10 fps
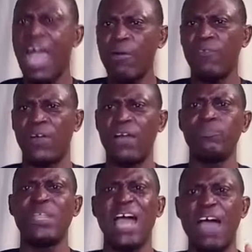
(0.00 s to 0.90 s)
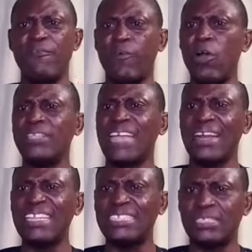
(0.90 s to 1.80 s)
However, avoid
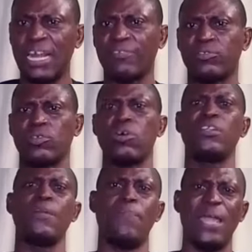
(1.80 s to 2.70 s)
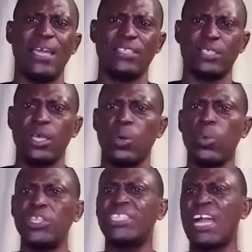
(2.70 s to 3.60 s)
direct drafts on the birds,
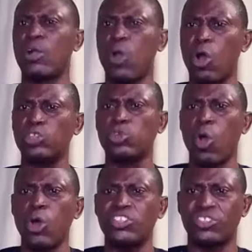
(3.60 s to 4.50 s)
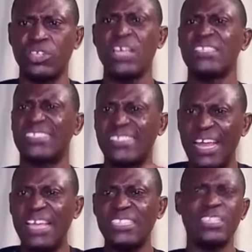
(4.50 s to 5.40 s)
which can cause cold
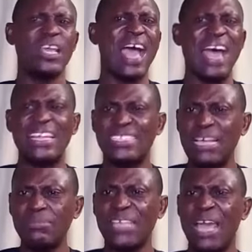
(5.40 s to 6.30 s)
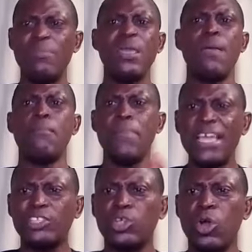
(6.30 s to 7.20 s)
stress, and at the same time,
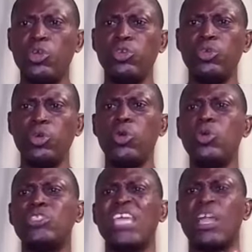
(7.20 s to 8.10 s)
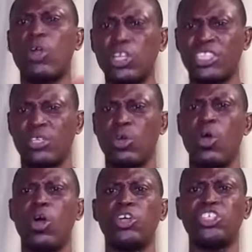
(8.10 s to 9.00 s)
make sure you use a
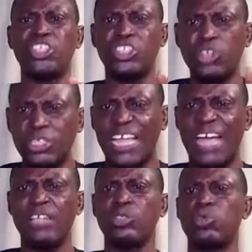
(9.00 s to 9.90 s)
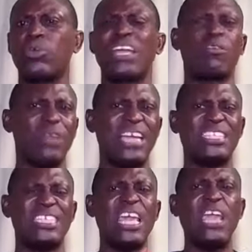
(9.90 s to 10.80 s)
curtain or shutter to
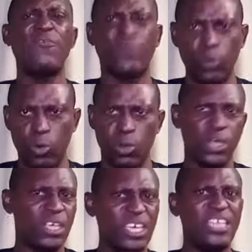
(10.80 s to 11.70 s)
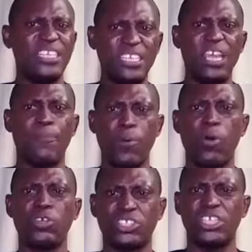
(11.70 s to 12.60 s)
regulate airflow in the
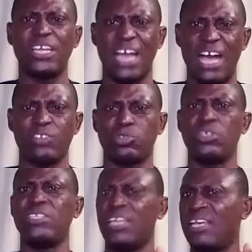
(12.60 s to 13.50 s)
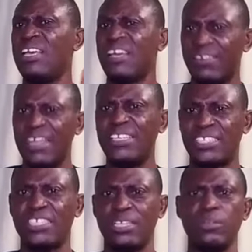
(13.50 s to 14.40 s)
poultry house during the
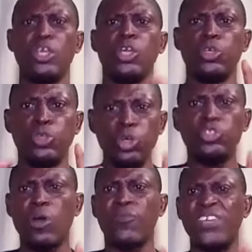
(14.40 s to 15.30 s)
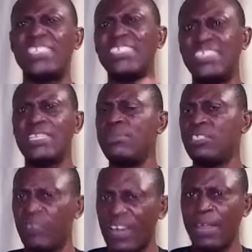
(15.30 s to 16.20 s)
rainy season. Use of heating
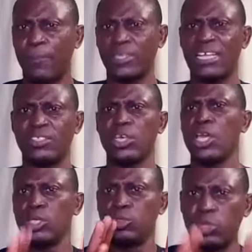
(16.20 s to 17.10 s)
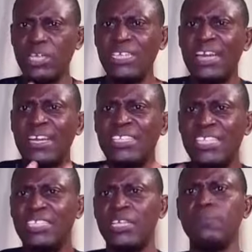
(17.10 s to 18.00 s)
system is very important. During the rainy
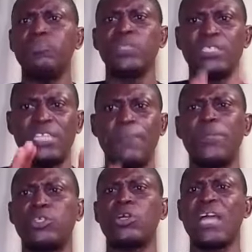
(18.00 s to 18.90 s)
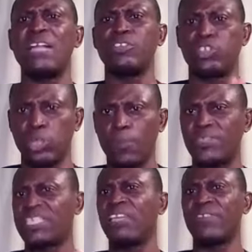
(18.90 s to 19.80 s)
season, temperature can
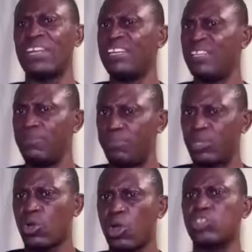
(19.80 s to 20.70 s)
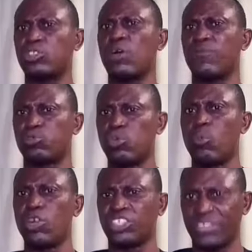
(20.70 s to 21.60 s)
drop significantly because of
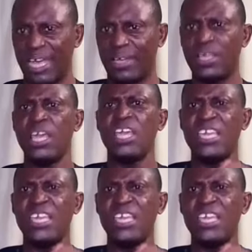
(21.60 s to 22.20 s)
too much rain.